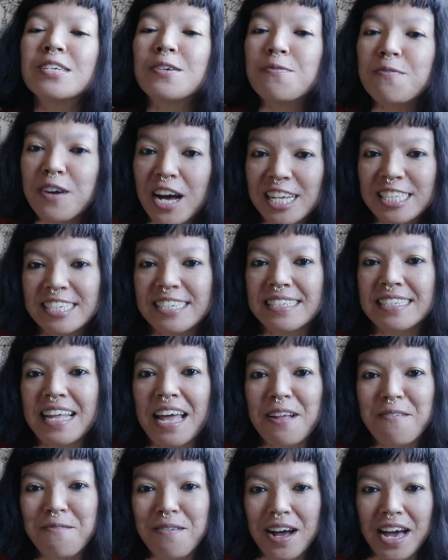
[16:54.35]
You will
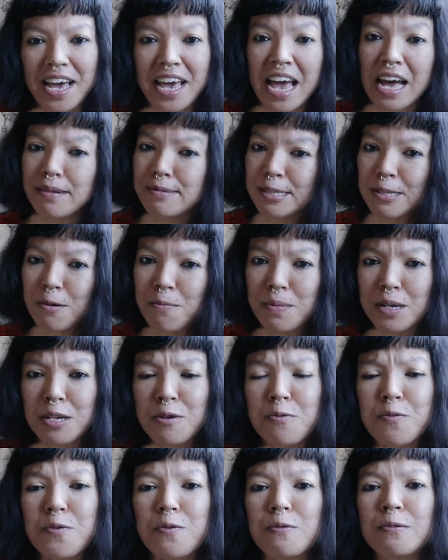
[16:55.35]
understand why I have so
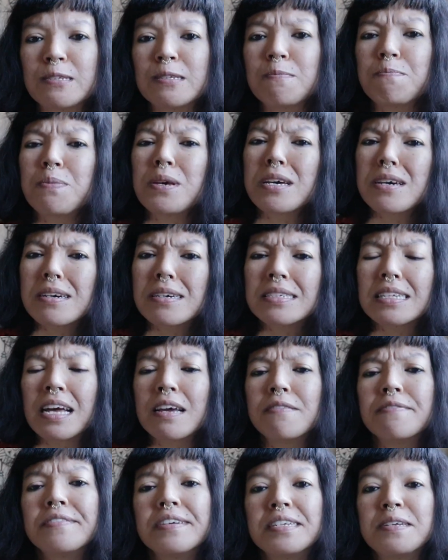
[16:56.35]
many rules, because
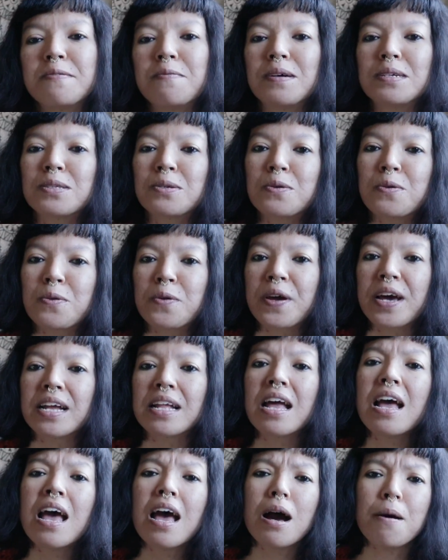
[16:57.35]
I really want to
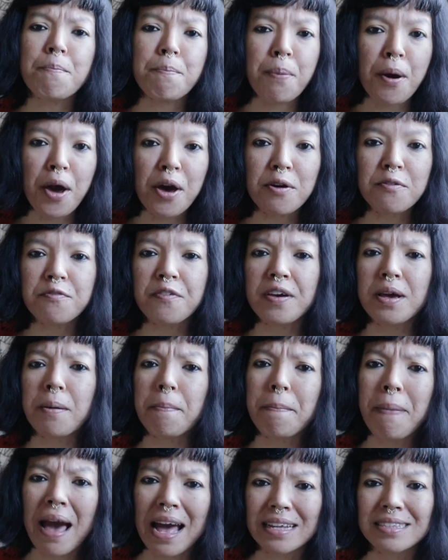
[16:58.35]
create a
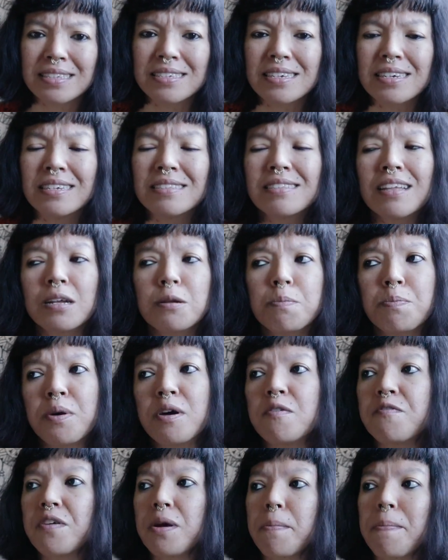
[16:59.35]
perfect pattern, not a
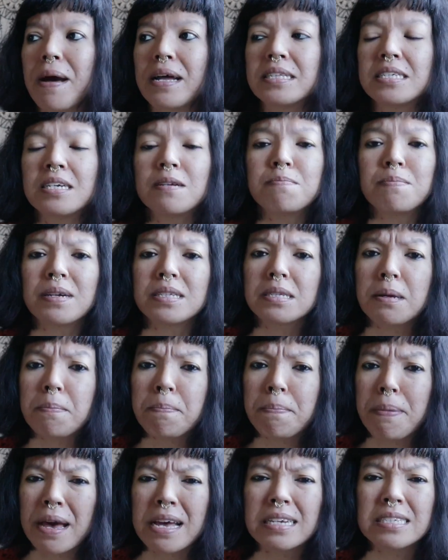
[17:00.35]
perfect pattern, but the
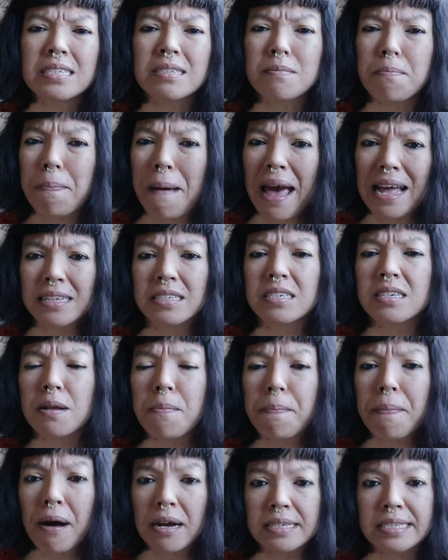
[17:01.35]
best
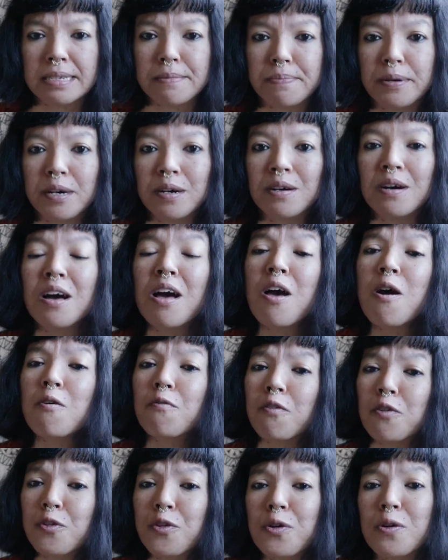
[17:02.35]
pattern possible
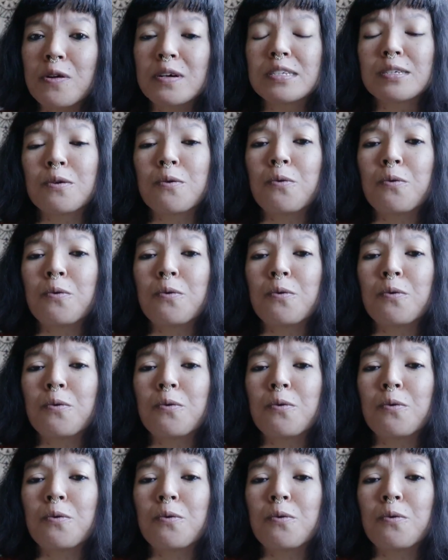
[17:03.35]
for those